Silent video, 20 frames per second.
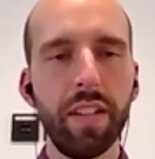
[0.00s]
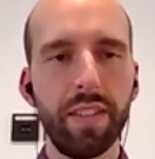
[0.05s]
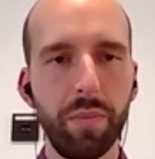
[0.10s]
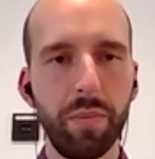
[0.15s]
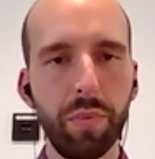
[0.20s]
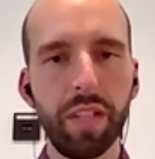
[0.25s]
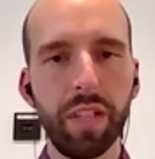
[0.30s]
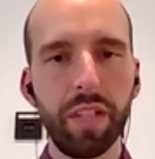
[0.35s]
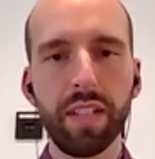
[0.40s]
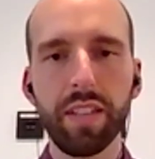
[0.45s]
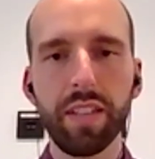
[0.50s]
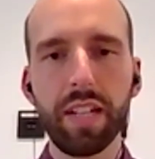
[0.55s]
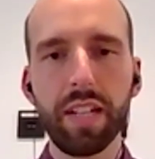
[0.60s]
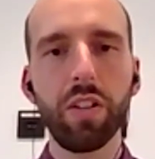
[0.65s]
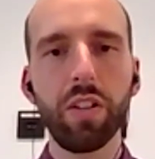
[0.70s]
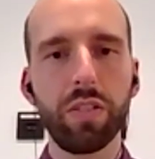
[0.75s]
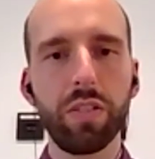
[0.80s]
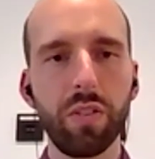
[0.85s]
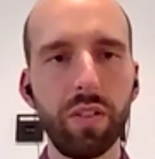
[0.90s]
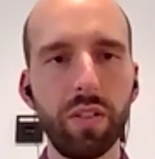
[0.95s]
that we can then
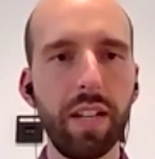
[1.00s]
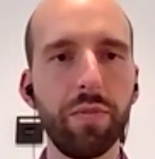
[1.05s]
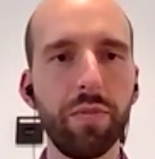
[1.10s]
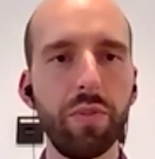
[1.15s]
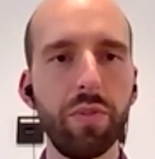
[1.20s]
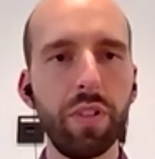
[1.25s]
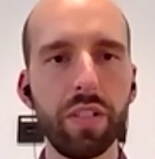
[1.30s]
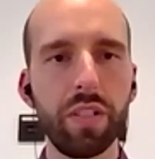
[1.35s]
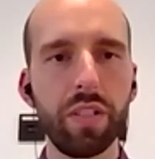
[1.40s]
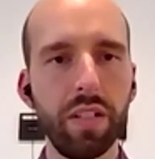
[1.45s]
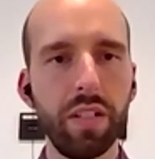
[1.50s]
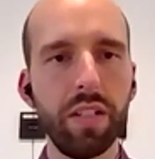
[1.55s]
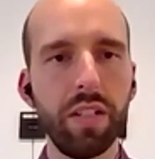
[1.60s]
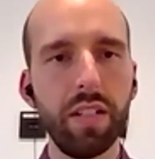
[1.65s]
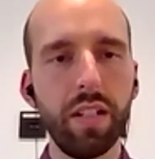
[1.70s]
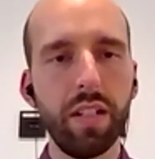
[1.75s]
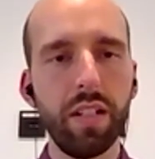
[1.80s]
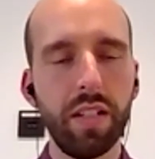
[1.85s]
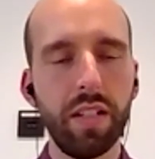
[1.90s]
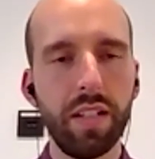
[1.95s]
also leverage
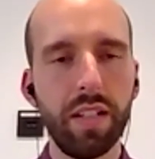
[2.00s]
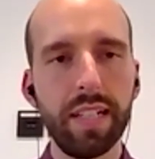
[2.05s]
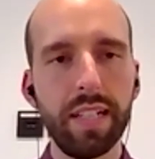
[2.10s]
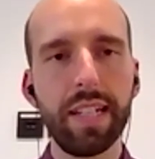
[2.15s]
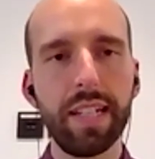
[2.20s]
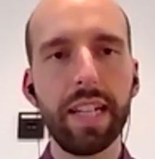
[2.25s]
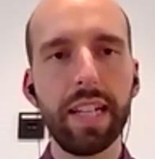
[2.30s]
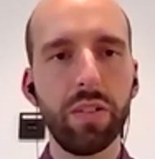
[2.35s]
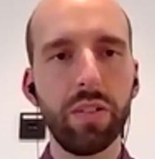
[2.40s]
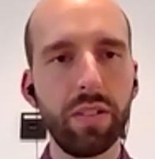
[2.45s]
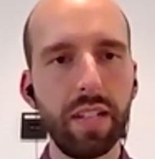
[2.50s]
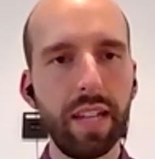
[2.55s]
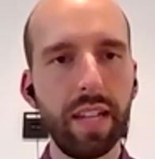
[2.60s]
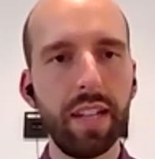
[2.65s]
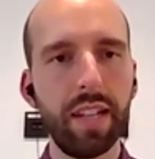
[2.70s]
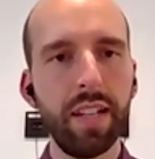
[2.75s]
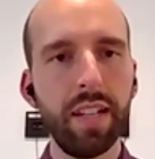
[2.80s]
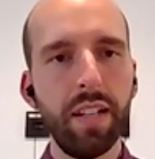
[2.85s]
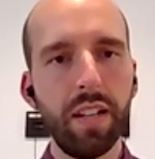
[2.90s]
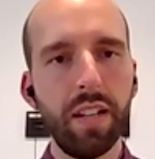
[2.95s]
in
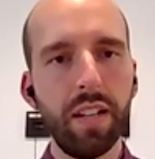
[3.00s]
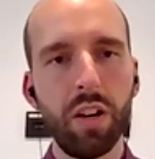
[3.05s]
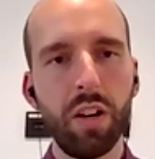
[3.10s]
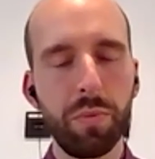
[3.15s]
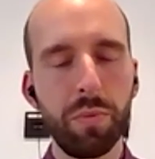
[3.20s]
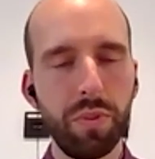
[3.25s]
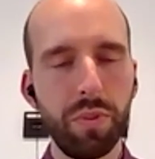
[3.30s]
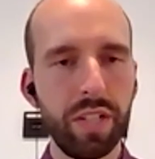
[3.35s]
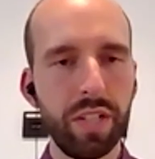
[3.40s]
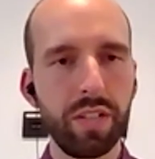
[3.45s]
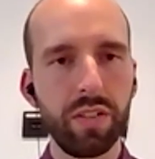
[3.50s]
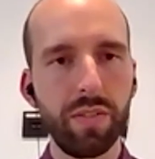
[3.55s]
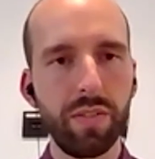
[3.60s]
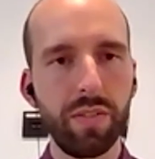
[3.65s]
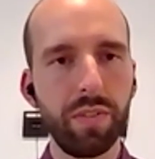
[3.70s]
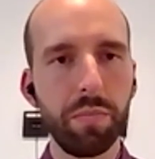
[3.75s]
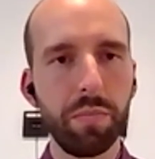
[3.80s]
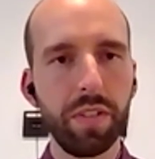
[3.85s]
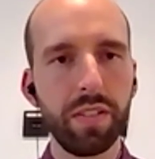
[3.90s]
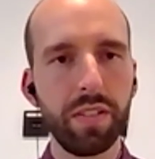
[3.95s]
day-to-day operations
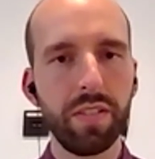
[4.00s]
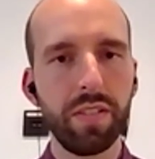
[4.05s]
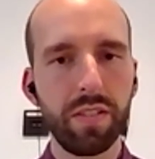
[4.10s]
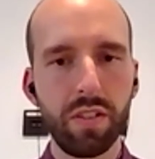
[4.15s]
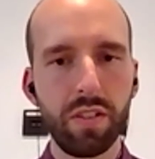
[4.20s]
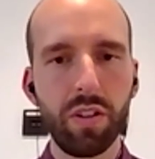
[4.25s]
of the business.